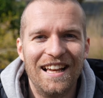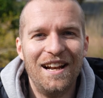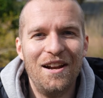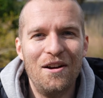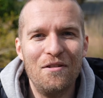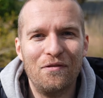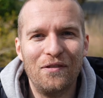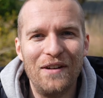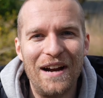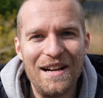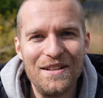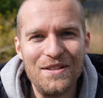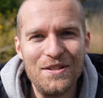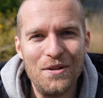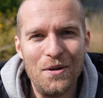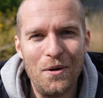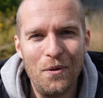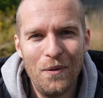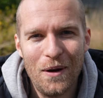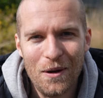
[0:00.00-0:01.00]
Hello
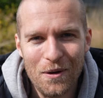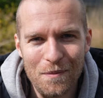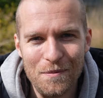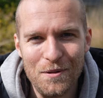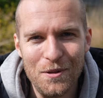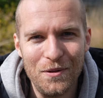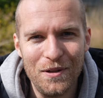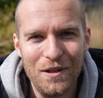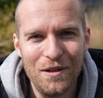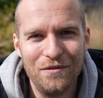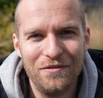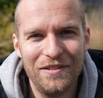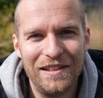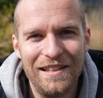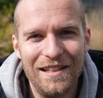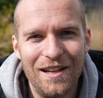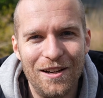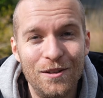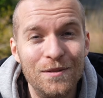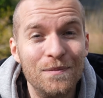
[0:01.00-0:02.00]
friends, welcome to a new
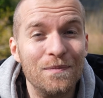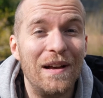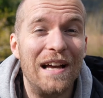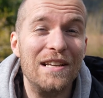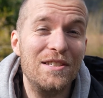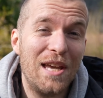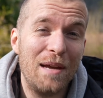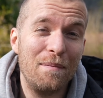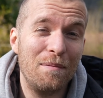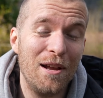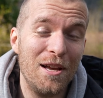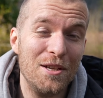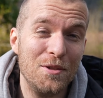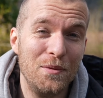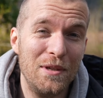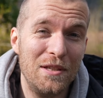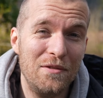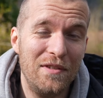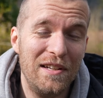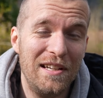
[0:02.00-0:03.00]
video. I skipped last
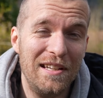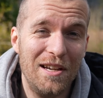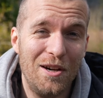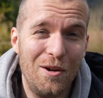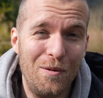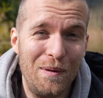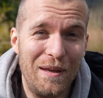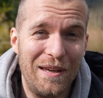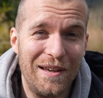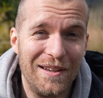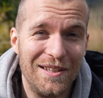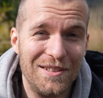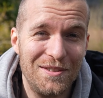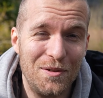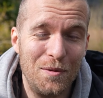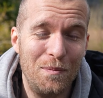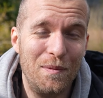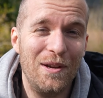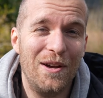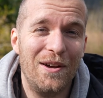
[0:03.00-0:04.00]
week's video because,
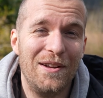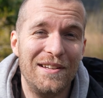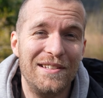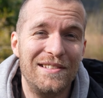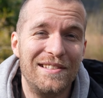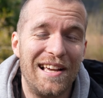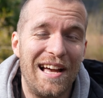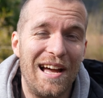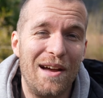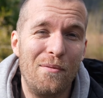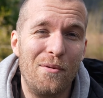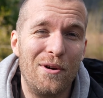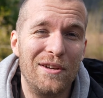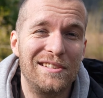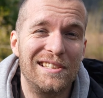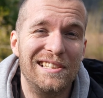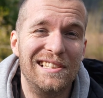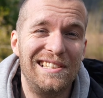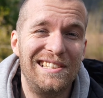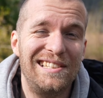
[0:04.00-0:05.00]
to be honest, I
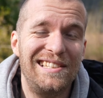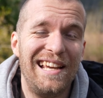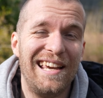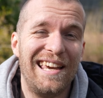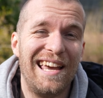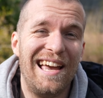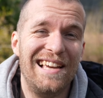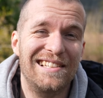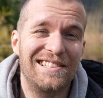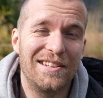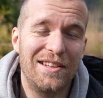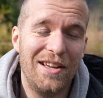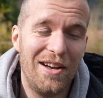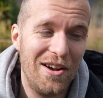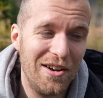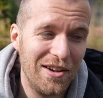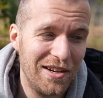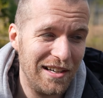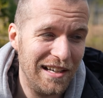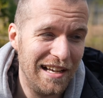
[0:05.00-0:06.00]
was sick as a
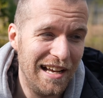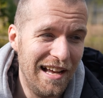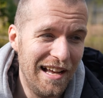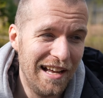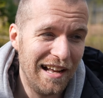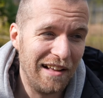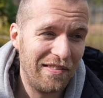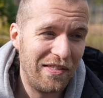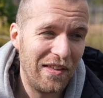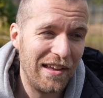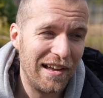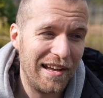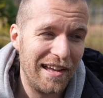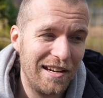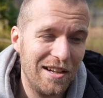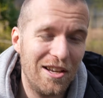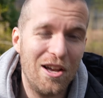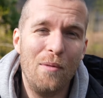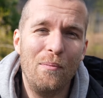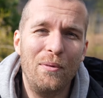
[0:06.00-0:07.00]
dog. I think I
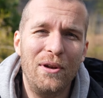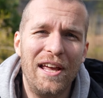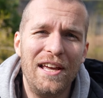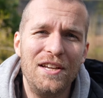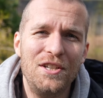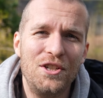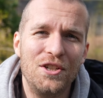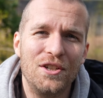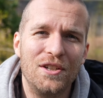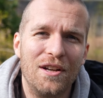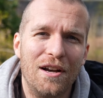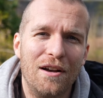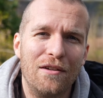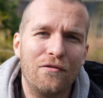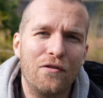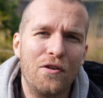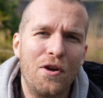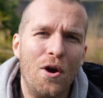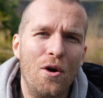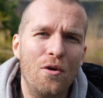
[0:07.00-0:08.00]
had a combination
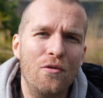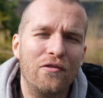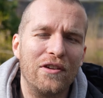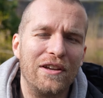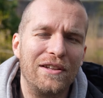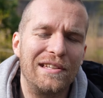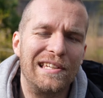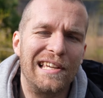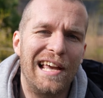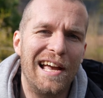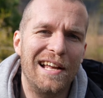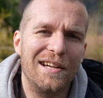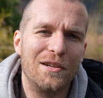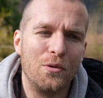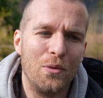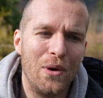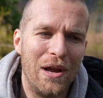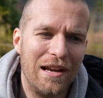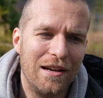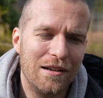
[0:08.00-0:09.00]
of COVID and
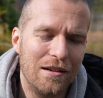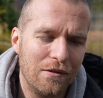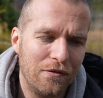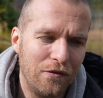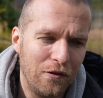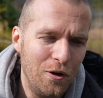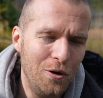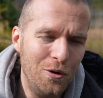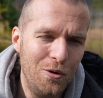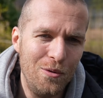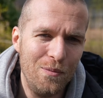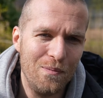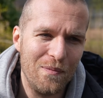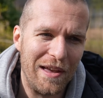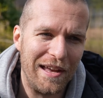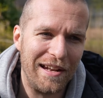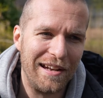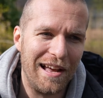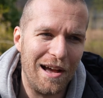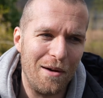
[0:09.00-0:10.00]
the regular flu,
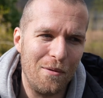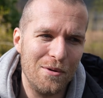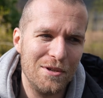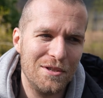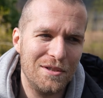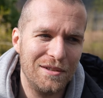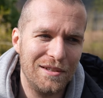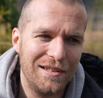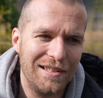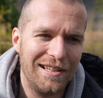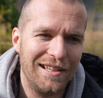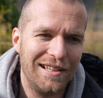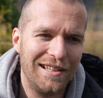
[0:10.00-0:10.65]
and I wasn't